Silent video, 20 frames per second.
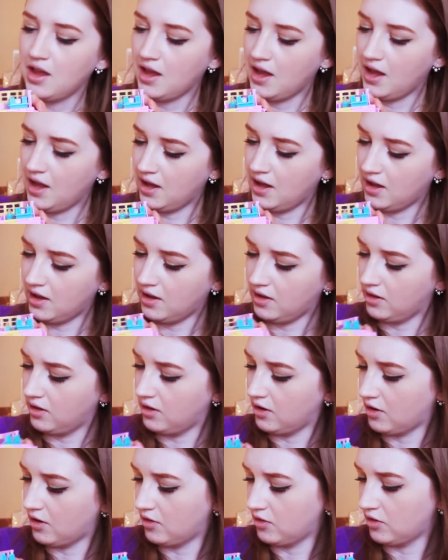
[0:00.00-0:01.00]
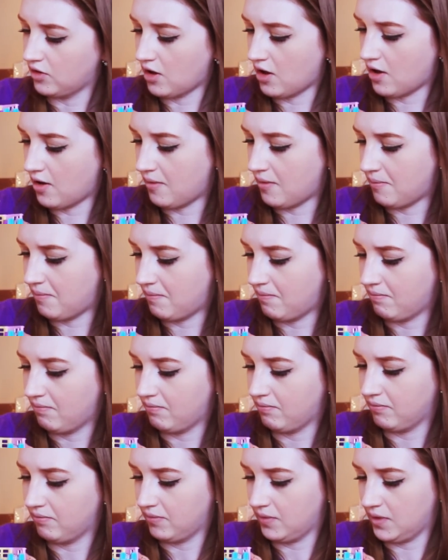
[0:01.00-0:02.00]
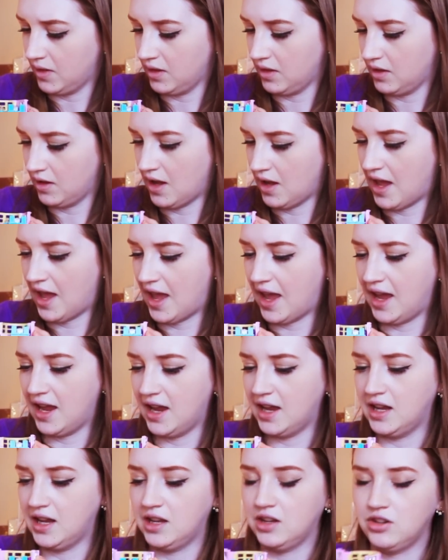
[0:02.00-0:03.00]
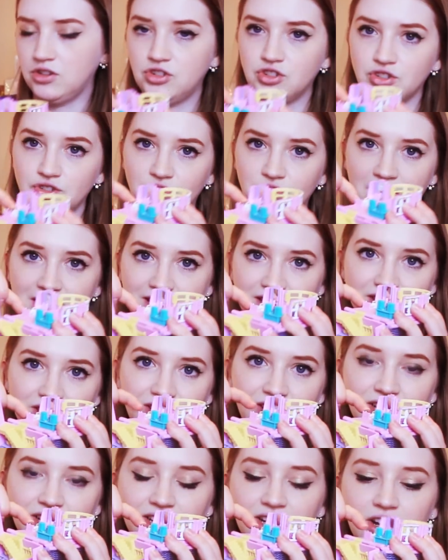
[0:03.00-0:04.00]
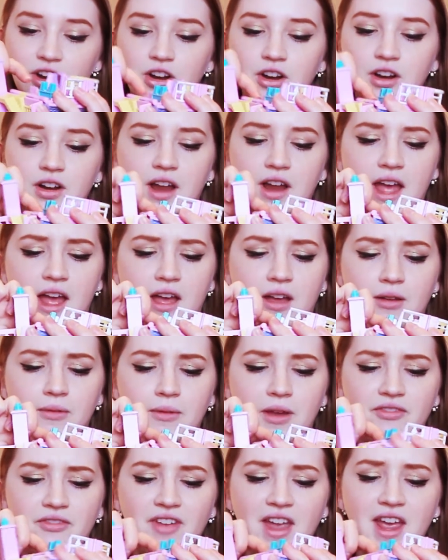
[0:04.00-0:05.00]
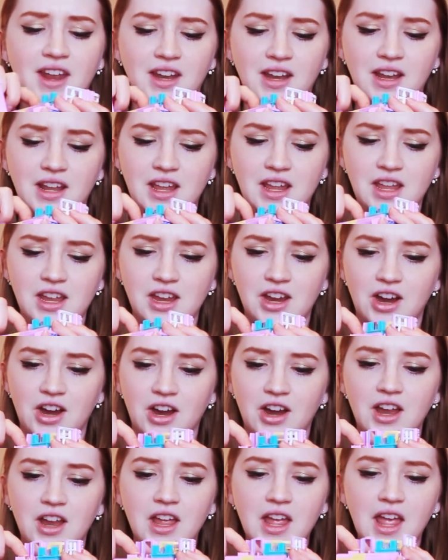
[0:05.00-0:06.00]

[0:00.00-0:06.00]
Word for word: And there's a dresser, or a vanity here,